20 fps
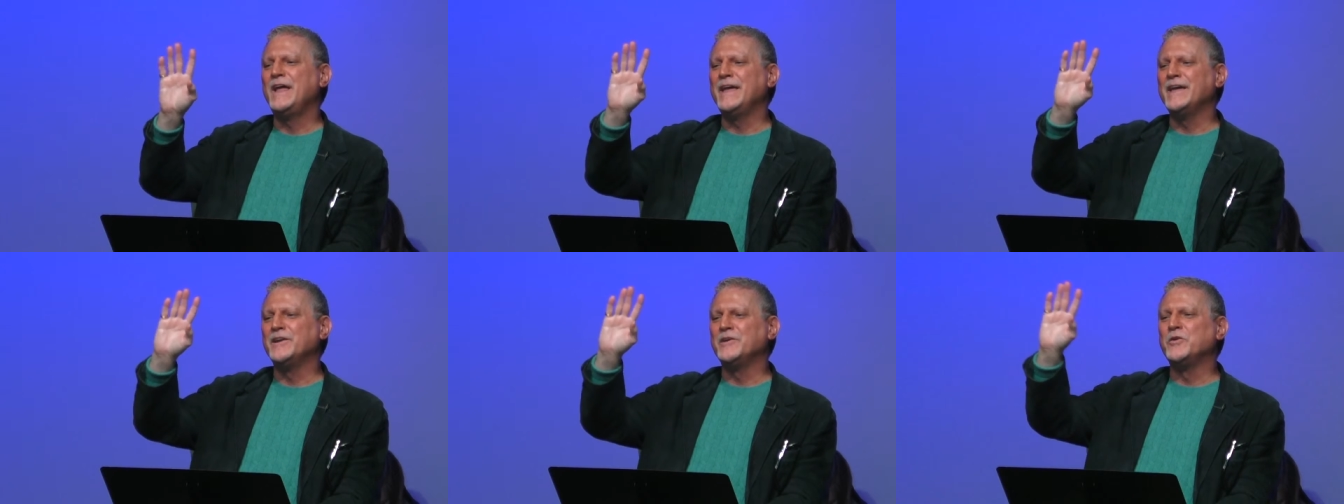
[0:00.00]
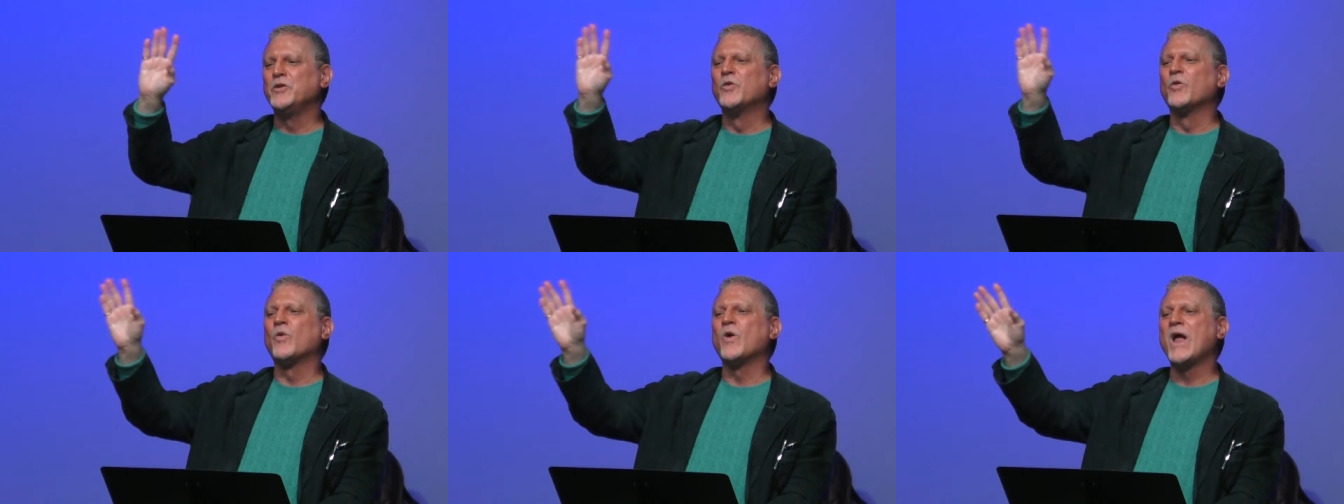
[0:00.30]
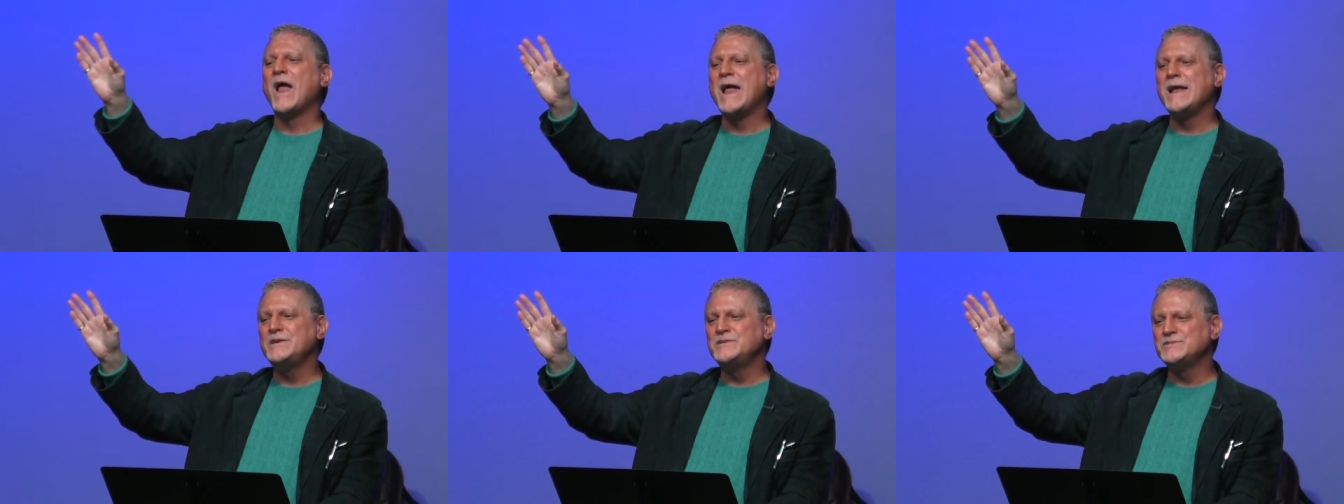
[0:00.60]
in
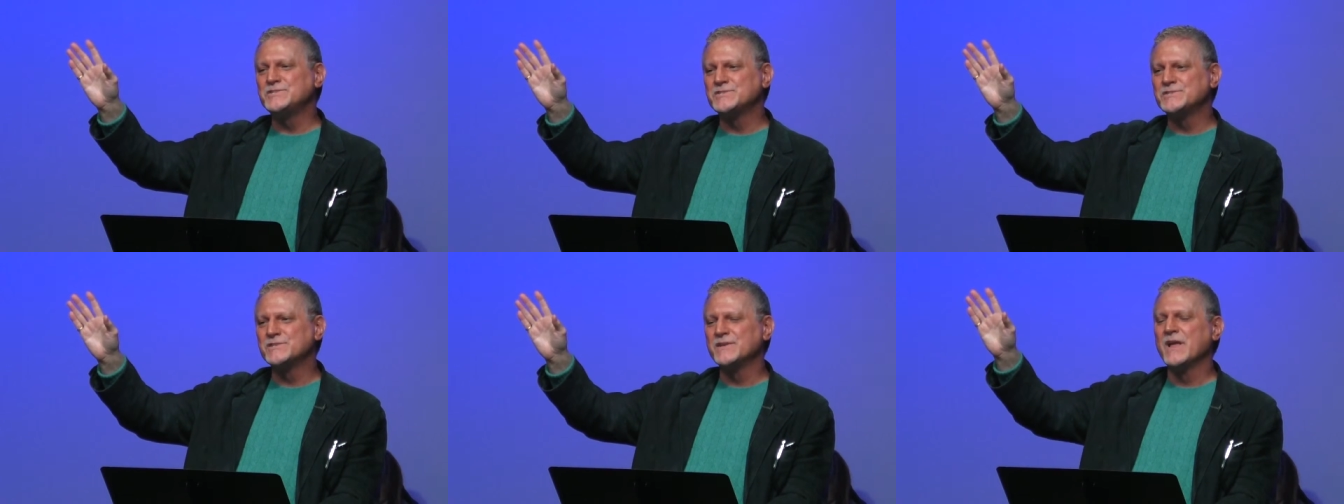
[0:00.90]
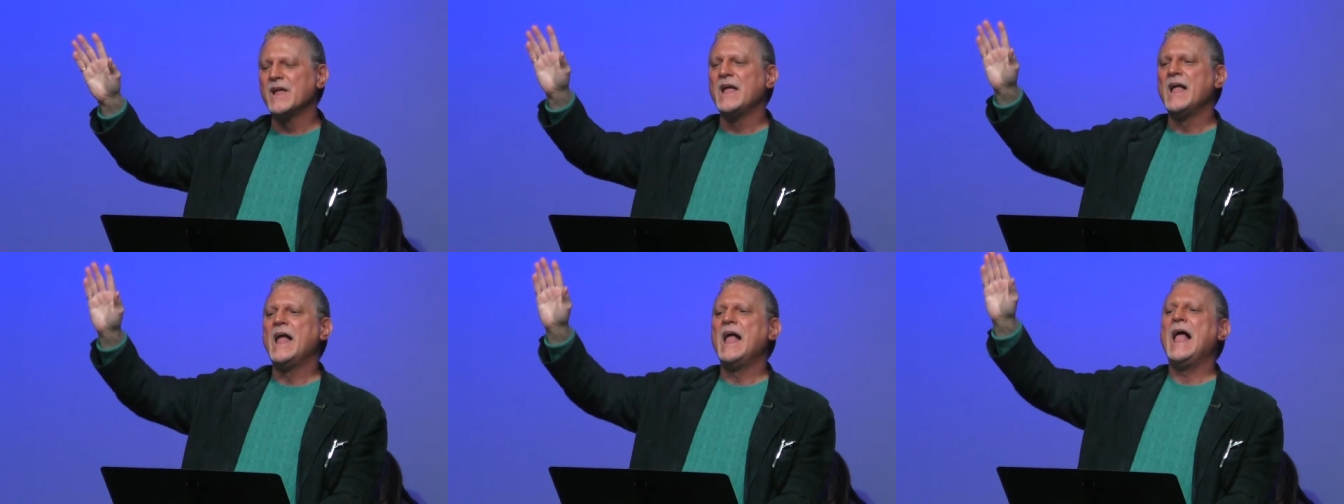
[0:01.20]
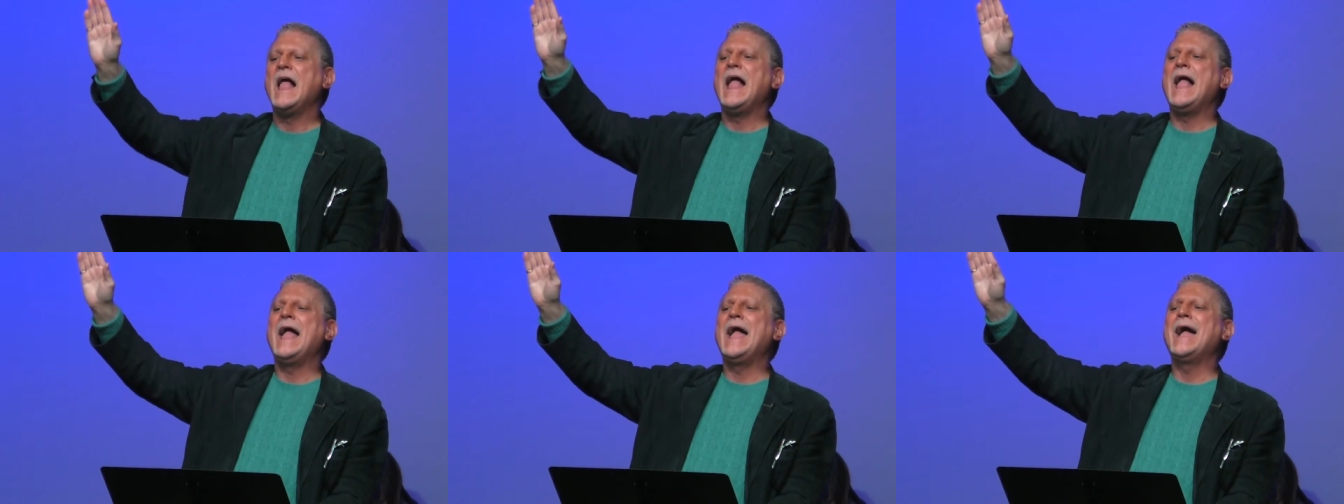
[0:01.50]
grace
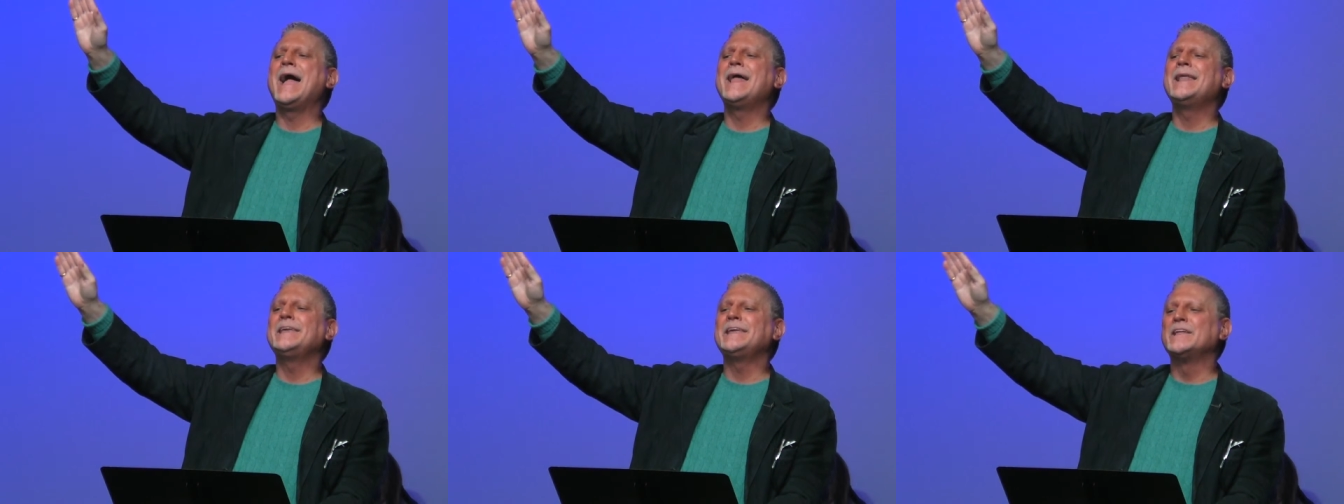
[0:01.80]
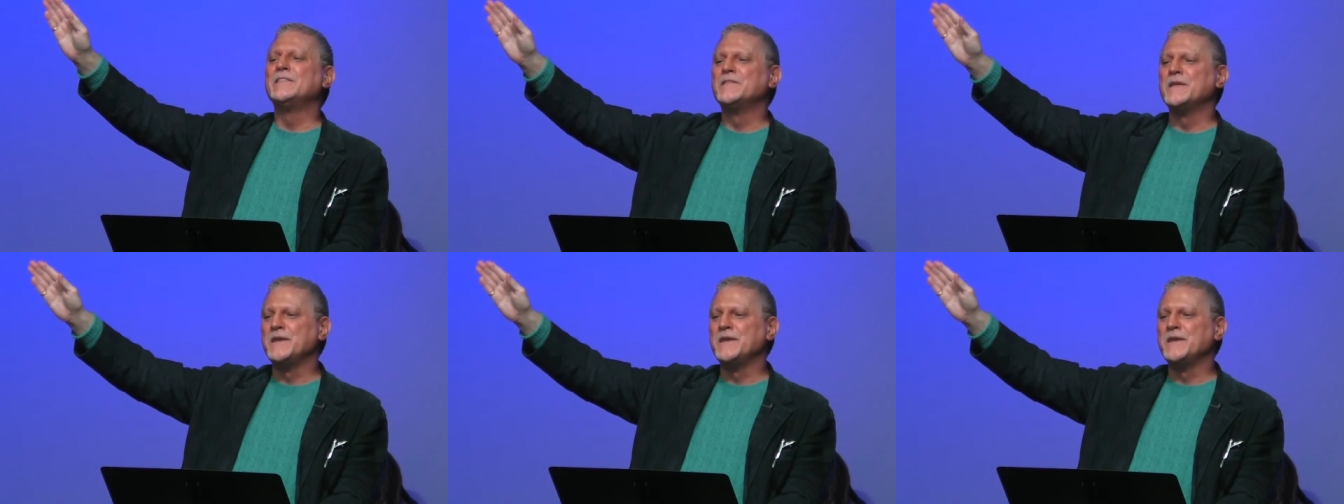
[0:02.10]
and in